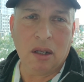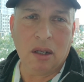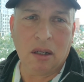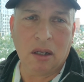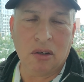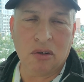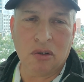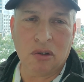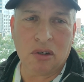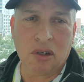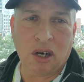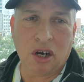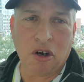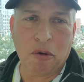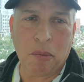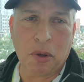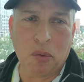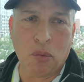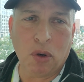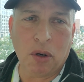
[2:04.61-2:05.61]
It doesn't
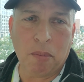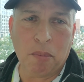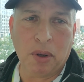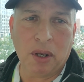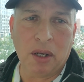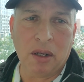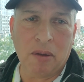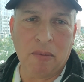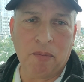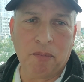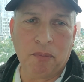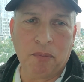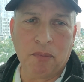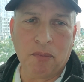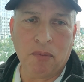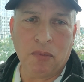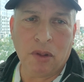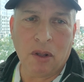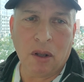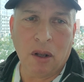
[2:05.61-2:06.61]
scare me one bit.
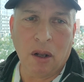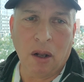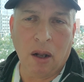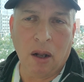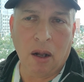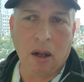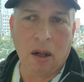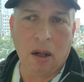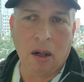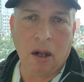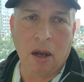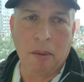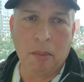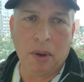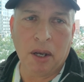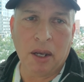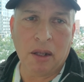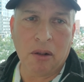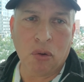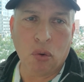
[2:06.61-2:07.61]
I'm
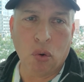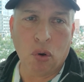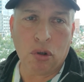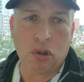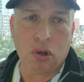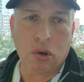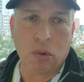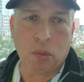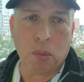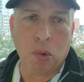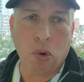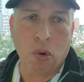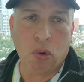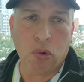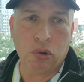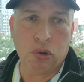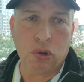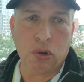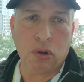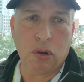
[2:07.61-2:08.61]
a long-term
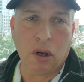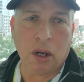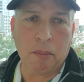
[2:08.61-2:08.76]
holder.